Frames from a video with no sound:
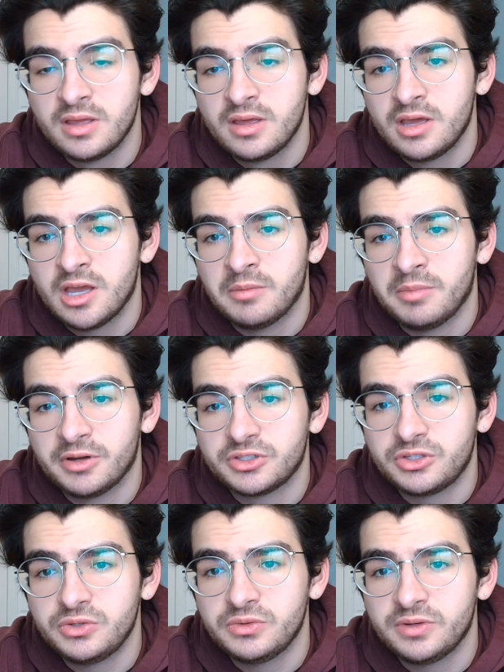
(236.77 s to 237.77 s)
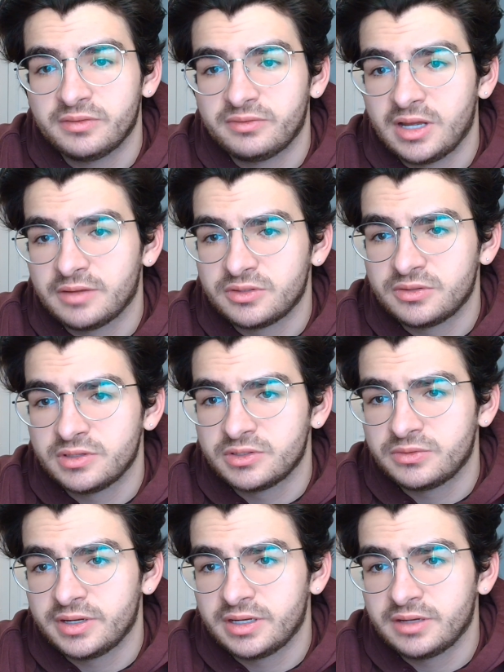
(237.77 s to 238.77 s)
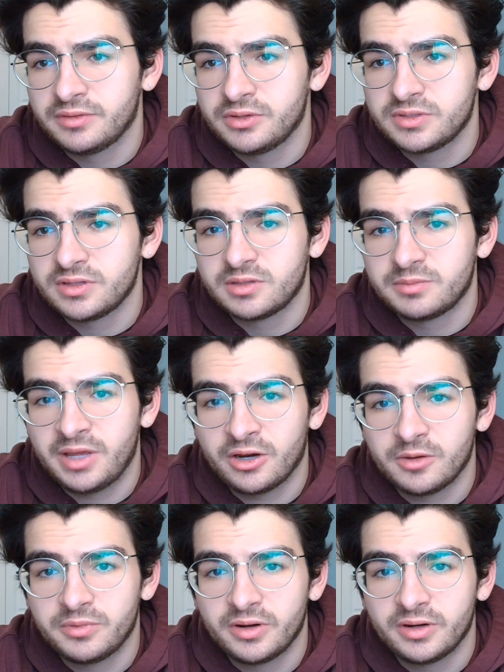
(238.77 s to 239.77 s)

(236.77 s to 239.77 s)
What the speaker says: about 2 in 5 students who had never used a tobacco product